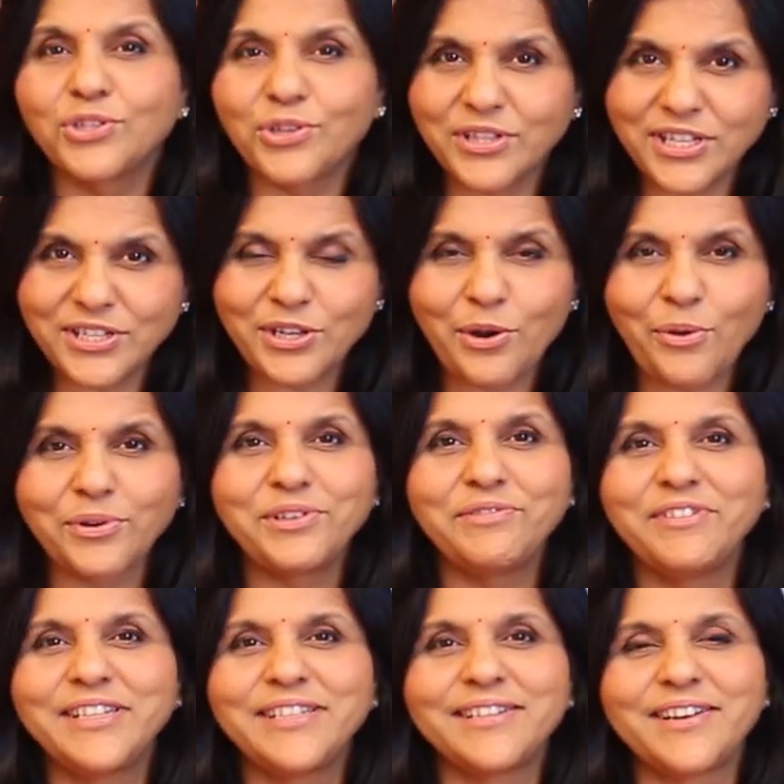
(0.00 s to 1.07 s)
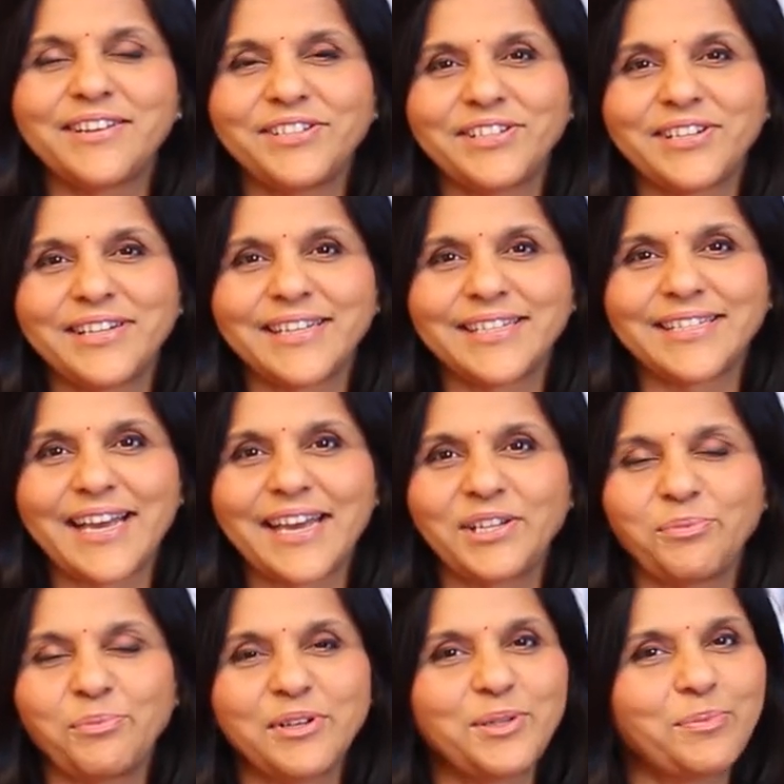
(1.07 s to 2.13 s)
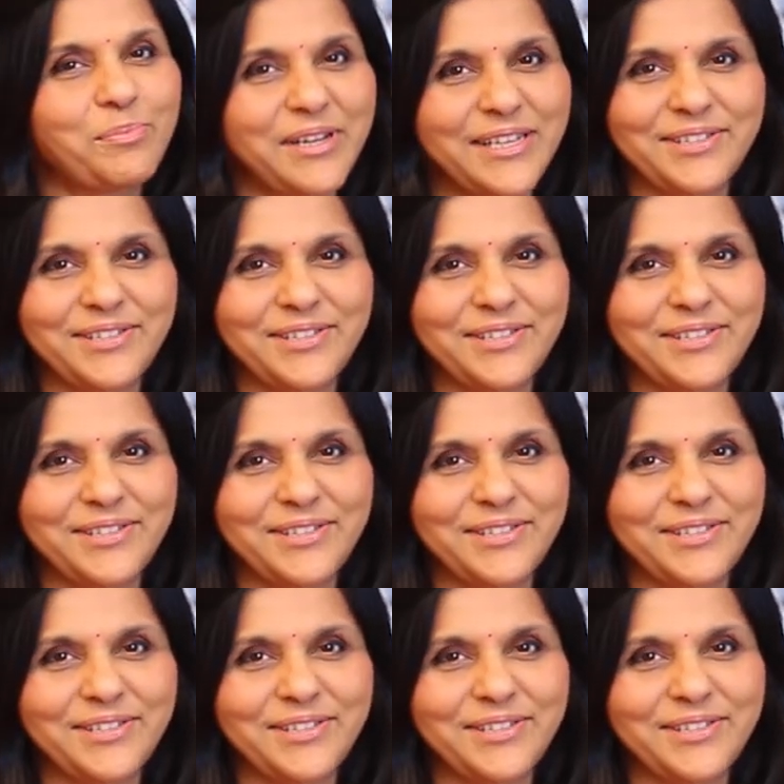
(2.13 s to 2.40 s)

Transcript: So there's a lot of interest and excitement.